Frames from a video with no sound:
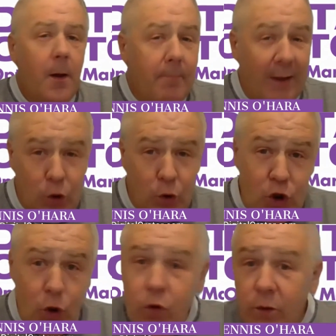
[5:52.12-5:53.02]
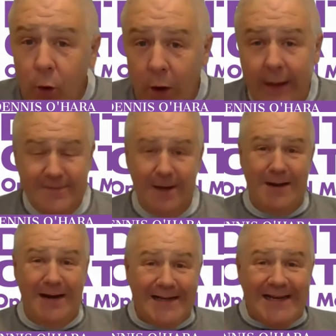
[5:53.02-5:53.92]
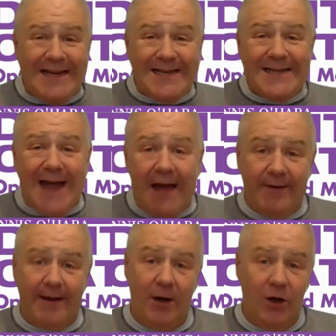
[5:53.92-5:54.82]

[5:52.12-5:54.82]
Make sure it's usable content, meaning it's easy to navigate.